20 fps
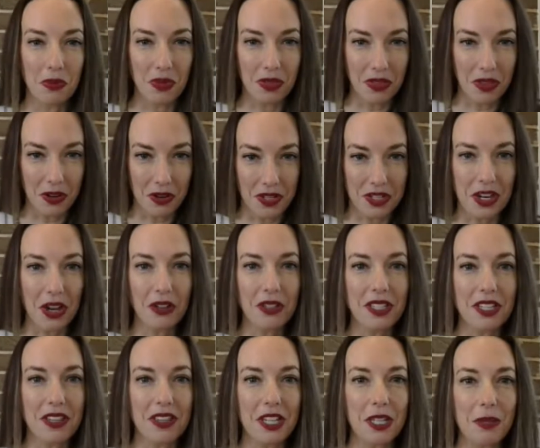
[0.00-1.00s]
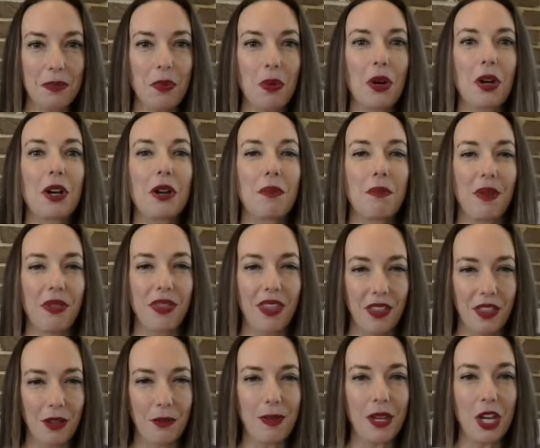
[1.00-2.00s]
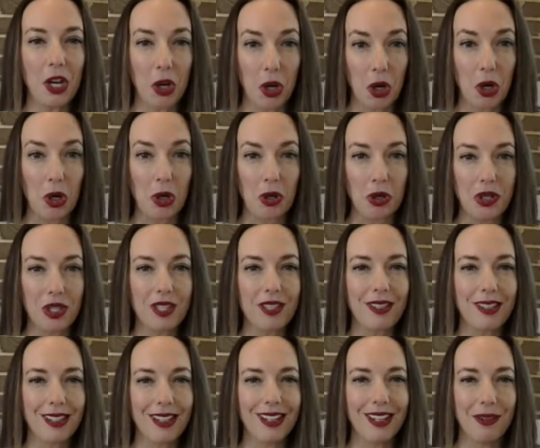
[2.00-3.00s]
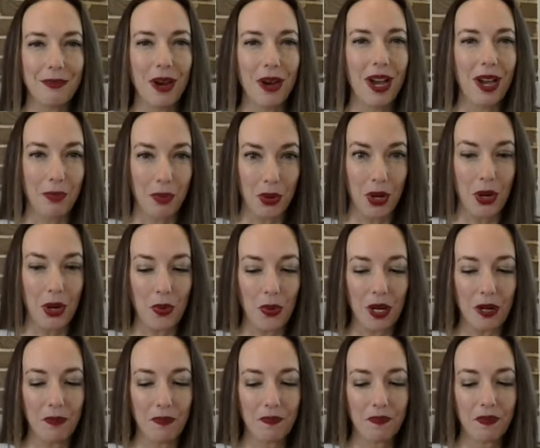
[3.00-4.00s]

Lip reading: they're adults in this book, but then there'll be girls in my prequel.